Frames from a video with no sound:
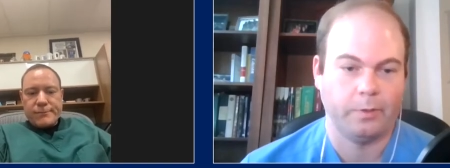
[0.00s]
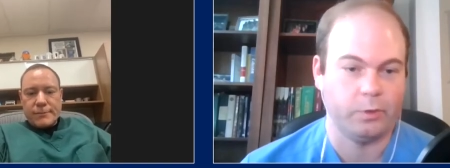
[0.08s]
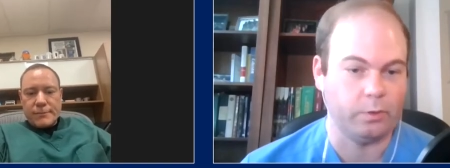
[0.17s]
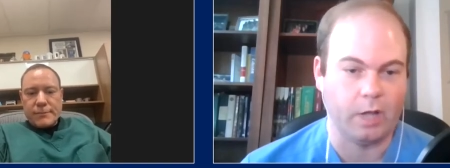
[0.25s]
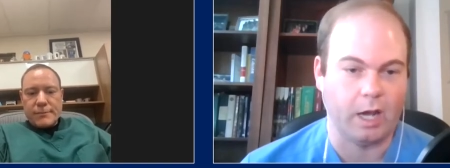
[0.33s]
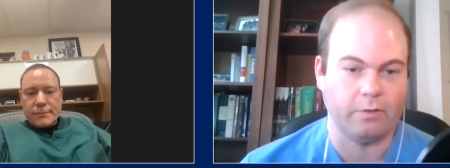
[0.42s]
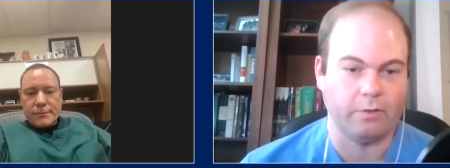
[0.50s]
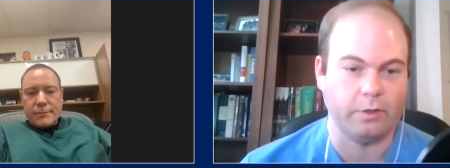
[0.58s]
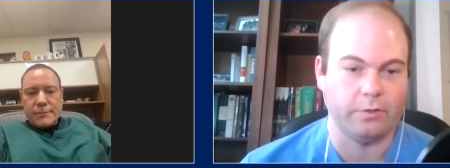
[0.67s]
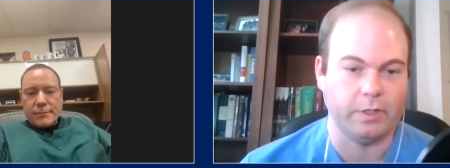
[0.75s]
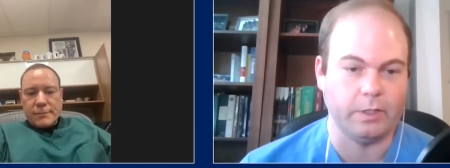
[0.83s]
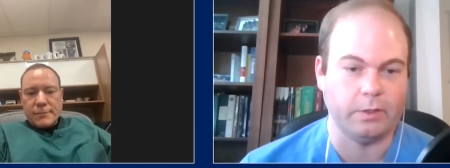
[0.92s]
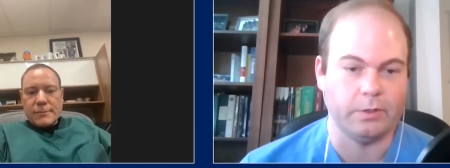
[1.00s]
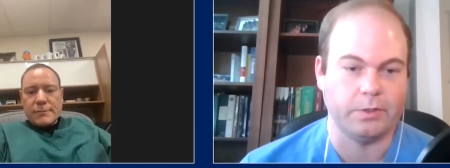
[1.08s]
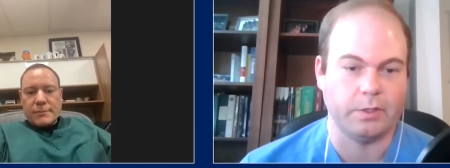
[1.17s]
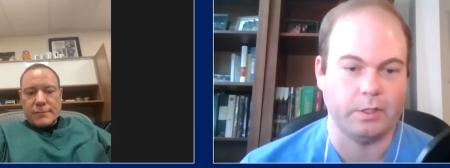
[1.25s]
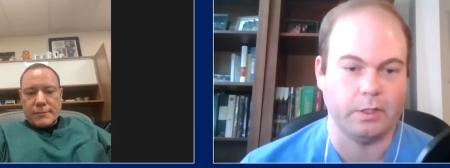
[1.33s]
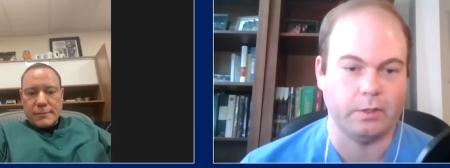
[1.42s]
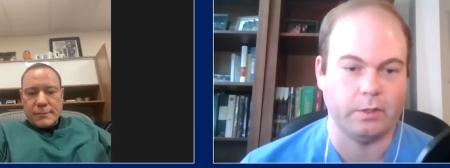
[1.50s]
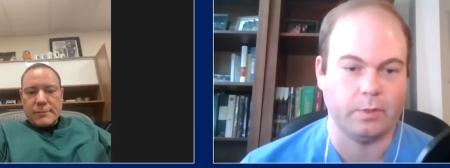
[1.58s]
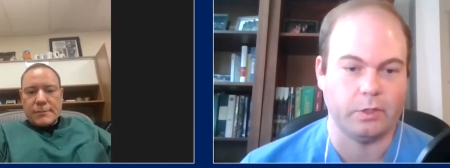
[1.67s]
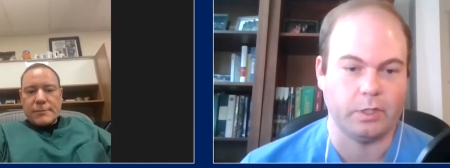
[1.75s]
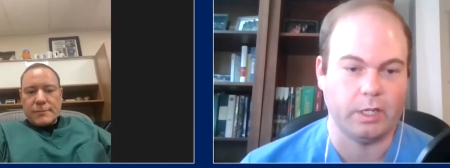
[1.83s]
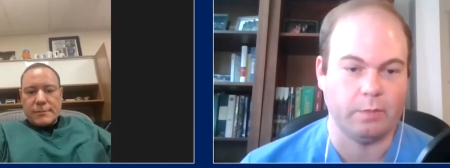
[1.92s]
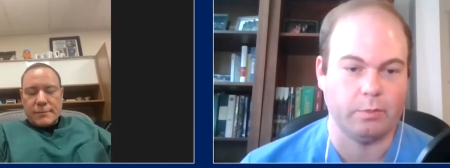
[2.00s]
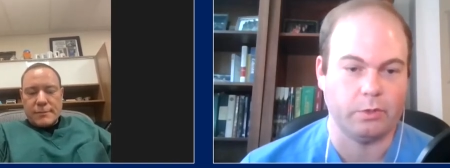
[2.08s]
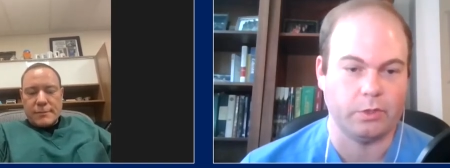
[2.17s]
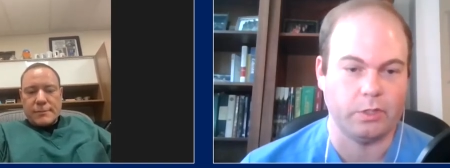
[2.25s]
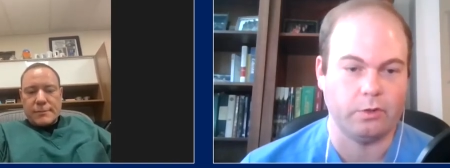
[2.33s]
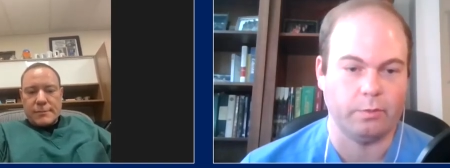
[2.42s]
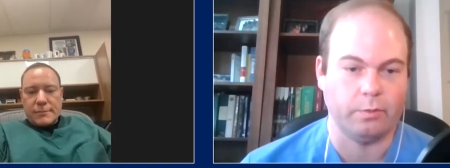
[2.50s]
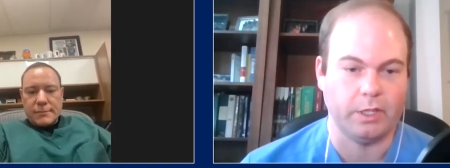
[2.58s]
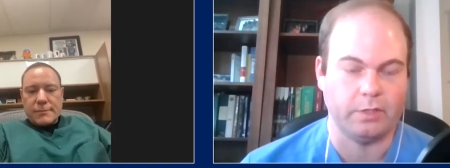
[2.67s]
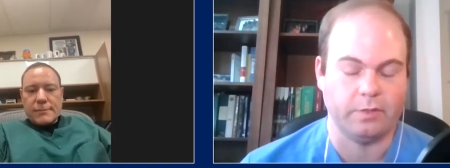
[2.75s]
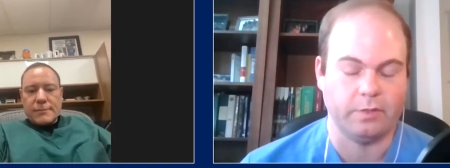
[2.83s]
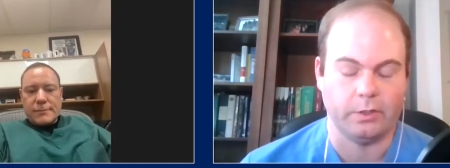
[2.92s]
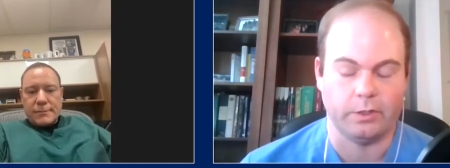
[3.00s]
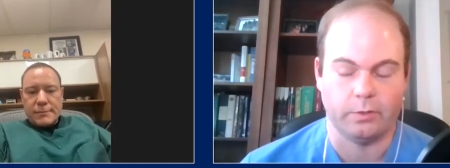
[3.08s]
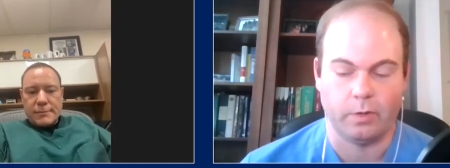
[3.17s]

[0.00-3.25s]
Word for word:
Speaker 1: to a lot of other fields, you know, especially any procedural based field as